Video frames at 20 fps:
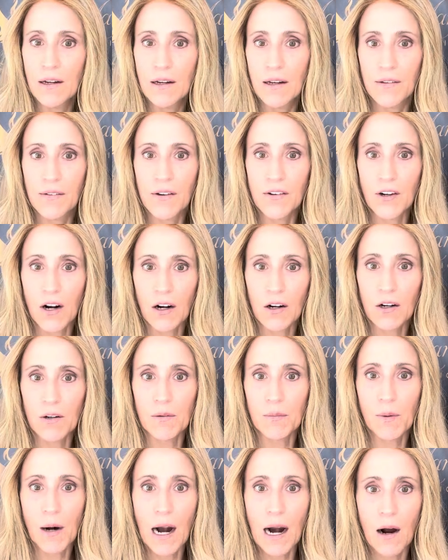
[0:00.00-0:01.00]
It's a darker
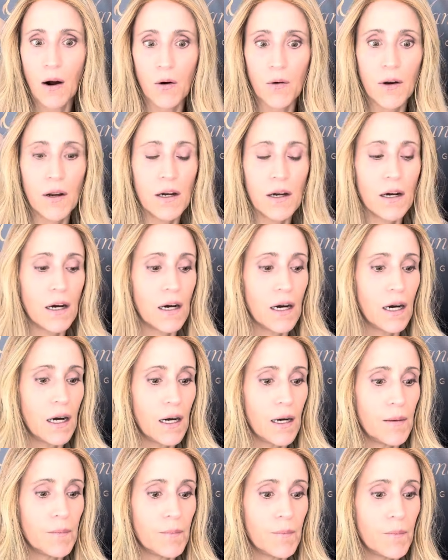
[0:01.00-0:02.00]
brown,
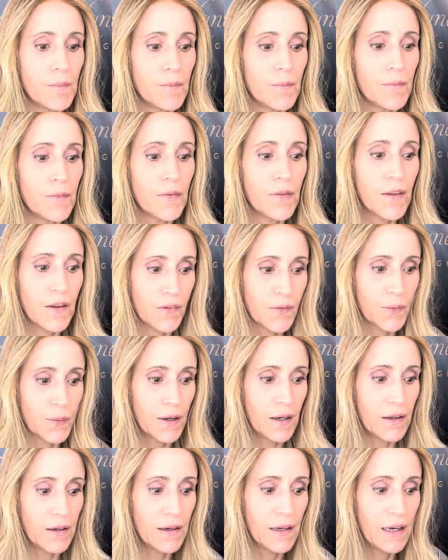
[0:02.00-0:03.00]
um, this
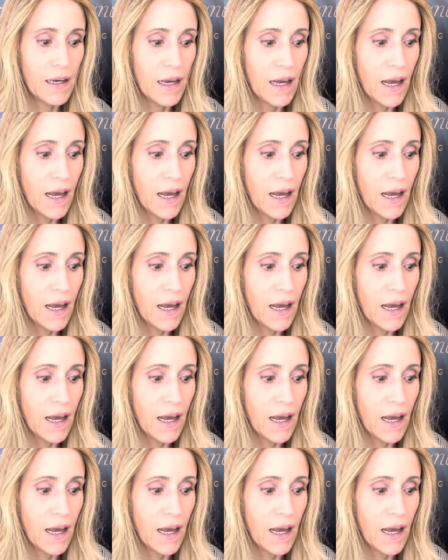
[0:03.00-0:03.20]
one.